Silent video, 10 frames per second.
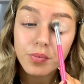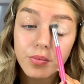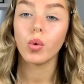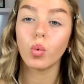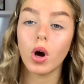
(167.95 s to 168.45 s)

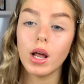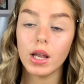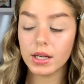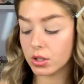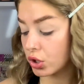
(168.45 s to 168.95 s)
What I
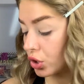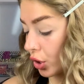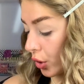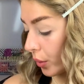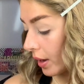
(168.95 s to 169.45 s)
like to
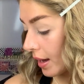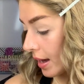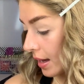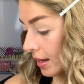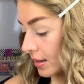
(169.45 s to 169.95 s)
do
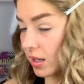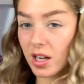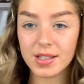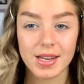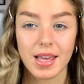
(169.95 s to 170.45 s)
is I like to
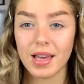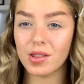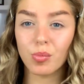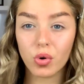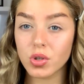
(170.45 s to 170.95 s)
take the
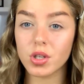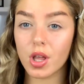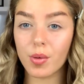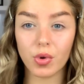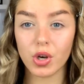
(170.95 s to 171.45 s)
bronzer that
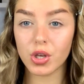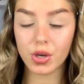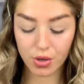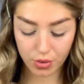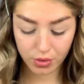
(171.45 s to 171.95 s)
I'm going to
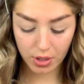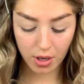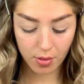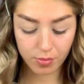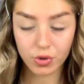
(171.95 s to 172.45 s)
use.
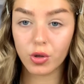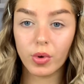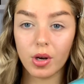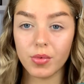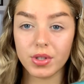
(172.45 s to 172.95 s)
So the one
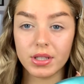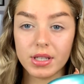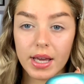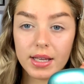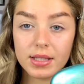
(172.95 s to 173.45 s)
I'm using
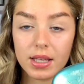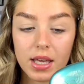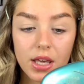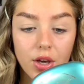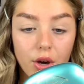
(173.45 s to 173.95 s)
today is the
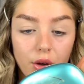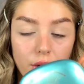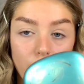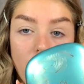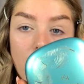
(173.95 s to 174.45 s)
Kiko
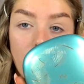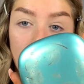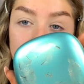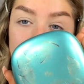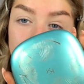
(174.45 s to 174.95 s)

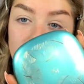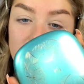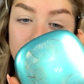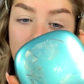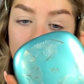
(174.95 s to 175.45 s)
Unexpected
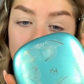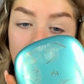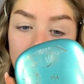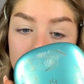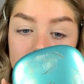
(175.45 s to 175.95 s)

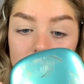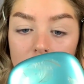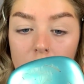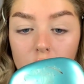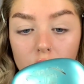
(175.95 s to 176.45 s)
Paradise
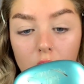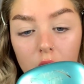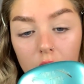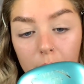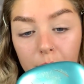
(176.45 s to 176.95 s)

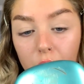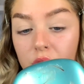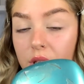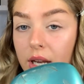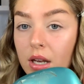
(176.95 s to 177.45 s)

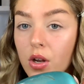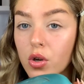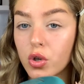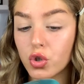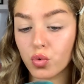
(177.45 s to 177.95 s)
bronzer in
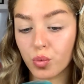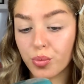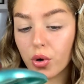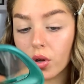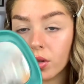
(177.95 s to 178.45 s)
neutral
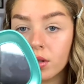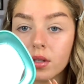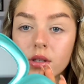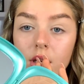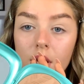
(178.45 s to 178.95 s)

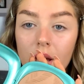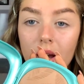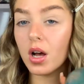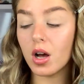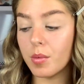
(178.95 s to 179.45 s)
bronze.
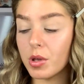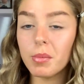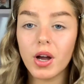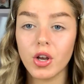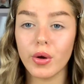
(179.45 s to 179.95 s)
You
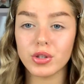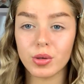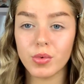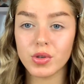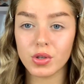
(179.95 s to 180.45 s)
might notice I'm
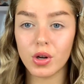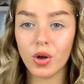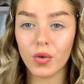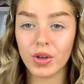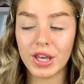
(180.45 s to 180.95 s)
using a lot
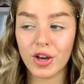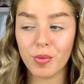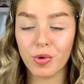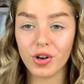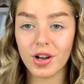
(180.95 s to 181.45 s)
of Kiko
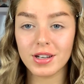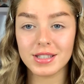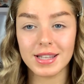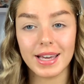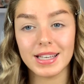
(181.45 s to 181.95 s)
products, and
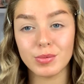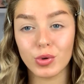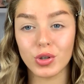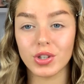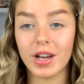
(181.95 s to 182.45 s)
that is because I